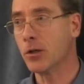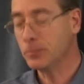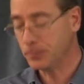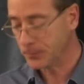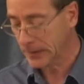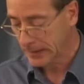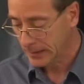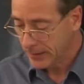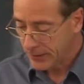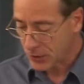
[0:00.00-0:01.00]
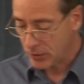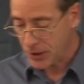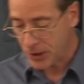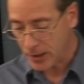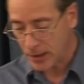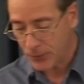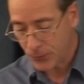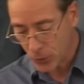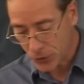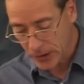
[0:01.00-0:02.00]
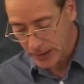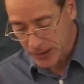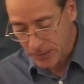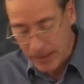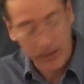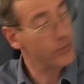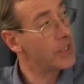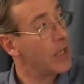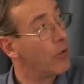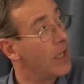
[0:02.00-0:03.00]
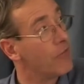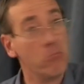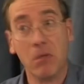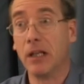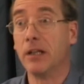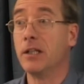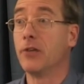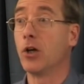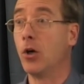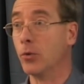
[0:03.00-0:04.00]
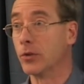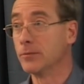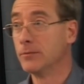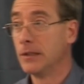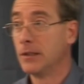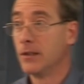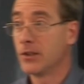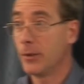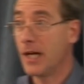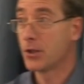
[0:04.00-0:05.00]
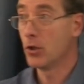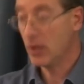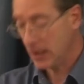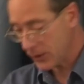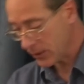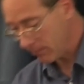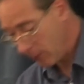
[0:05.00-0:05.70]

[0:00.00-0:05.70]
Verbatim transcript: ago. This creature, unfortunately, is about 10 or 11 million years old. So we had gorillas,